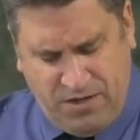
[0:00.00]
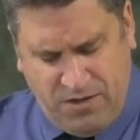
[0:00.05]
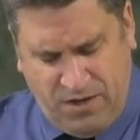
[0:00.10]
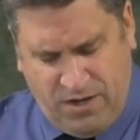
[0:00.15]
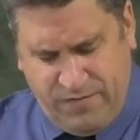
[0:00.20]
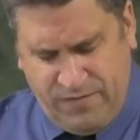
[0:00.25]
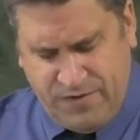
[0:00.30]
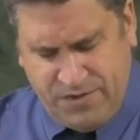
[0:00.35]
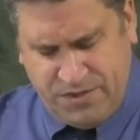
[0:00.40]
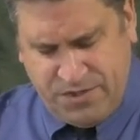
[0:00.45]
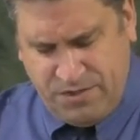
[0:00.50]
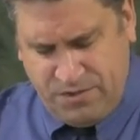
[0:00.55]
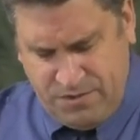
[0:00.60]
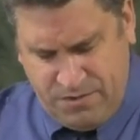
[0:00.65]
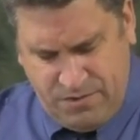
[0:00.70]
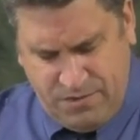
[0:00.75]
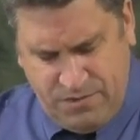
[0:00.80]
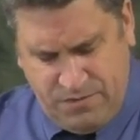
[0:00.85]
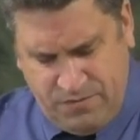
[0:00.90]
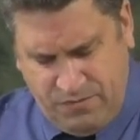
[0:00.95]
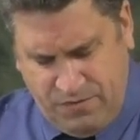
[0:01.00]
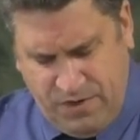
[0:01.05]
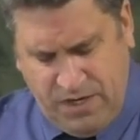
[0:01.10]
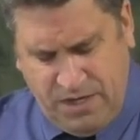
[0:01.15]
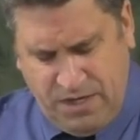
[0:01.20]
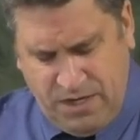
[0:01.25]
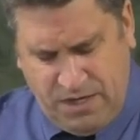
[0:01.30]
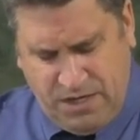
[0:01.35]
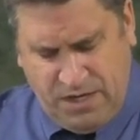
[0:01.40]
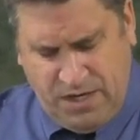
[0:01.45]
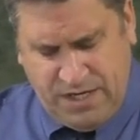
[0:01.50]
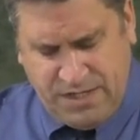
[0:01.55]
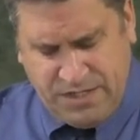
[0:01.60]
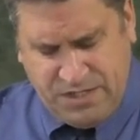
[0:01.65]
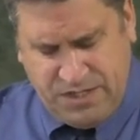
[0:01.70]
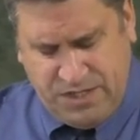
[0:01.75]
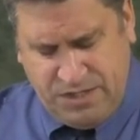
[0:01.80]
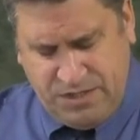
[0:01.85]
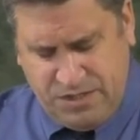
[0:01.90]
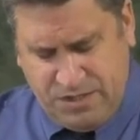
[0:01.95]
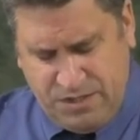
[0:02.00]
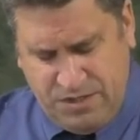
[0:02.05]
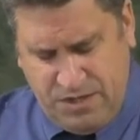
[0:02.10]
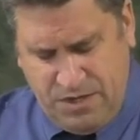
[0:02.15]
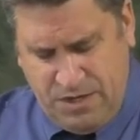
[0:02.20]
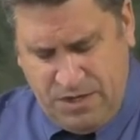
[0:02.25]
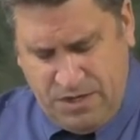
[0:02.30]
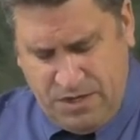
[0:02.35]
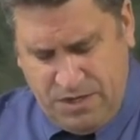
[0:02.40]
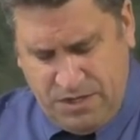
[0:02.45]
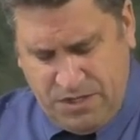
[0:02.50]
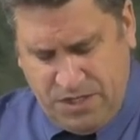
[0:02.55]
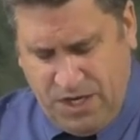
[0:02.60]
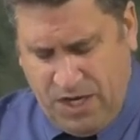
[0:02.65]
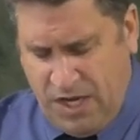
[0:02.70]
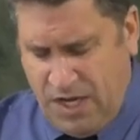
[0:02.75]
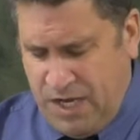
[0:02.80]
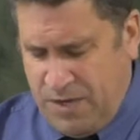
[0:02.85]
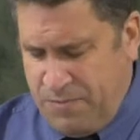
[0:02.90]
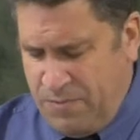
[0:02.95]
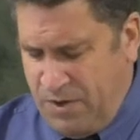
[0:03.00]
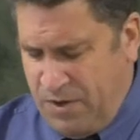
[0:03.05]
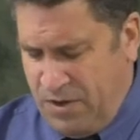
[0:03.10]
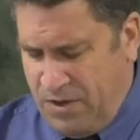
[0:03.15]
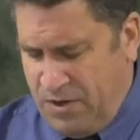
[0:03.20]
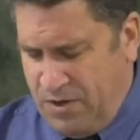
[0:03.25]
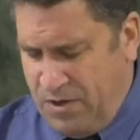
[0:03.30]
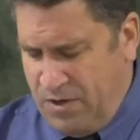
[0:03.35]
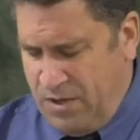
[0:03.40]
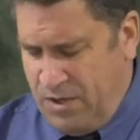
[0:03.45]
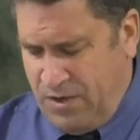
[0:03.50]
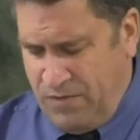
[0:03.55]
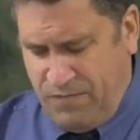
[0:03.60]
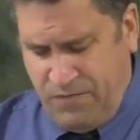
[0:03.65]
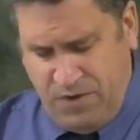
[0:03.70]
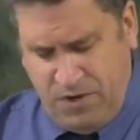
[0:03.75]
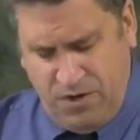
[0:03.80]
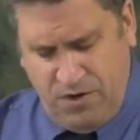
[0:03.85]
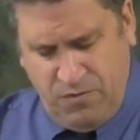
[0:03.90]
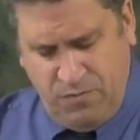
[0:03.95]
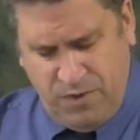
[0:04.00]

A lot of us recognize this time uh, of year.